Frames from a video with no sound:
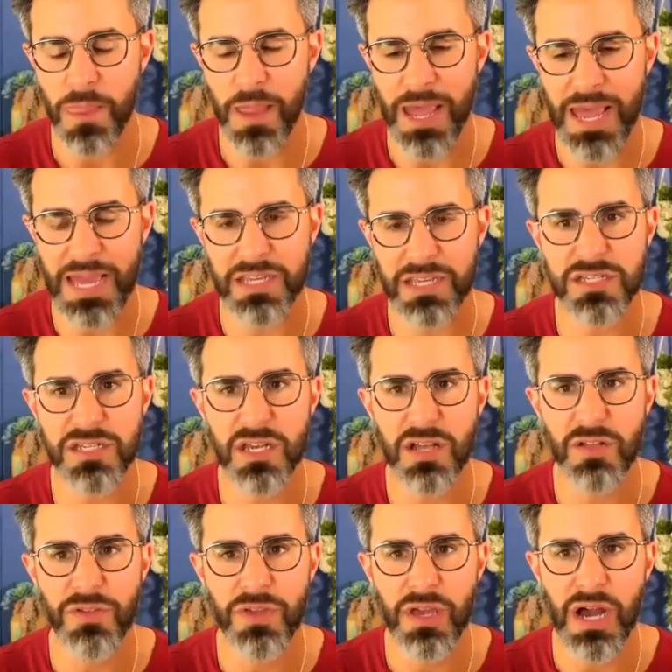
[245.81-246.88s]
And
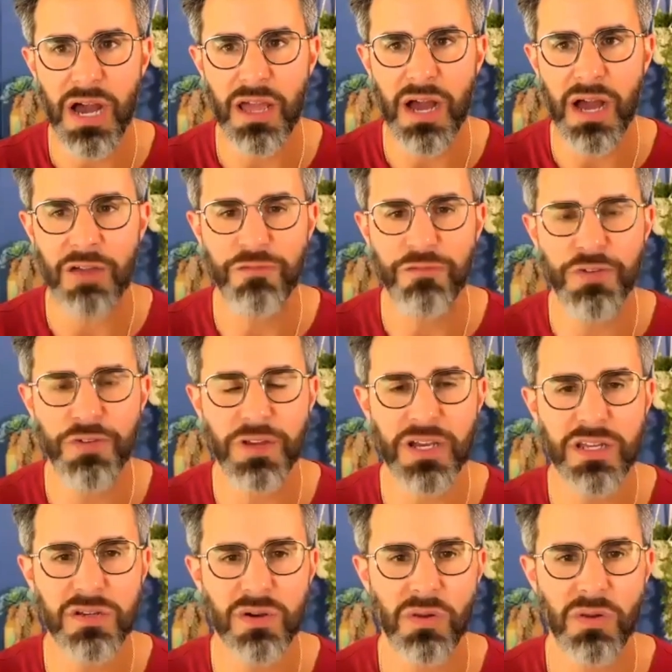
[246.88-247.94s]
I, I figured,
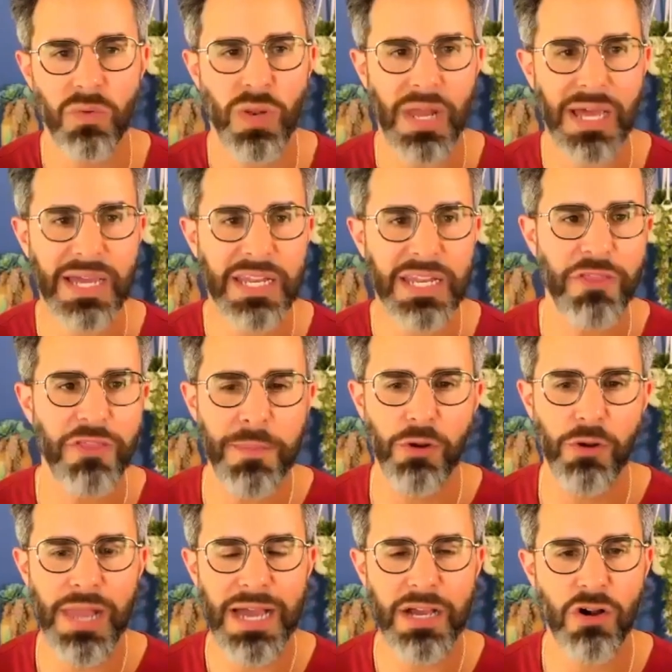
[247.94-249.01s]
well, I can help other people who
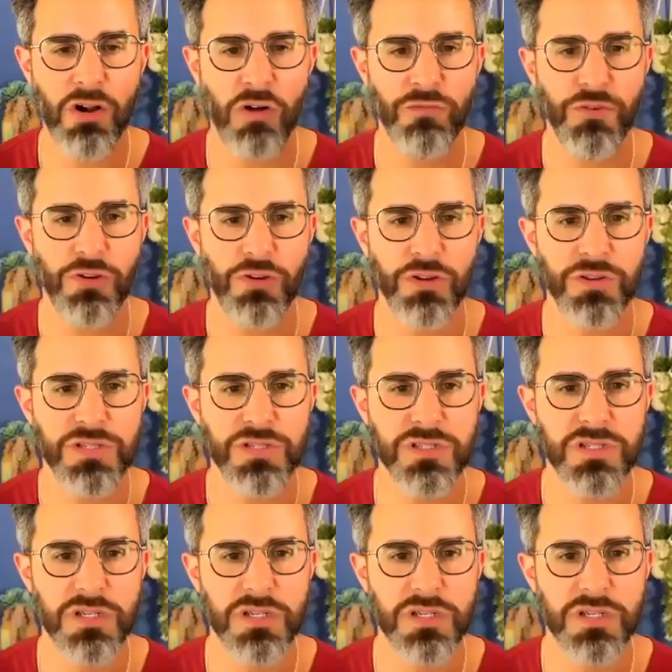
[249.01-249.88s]
lack confidence.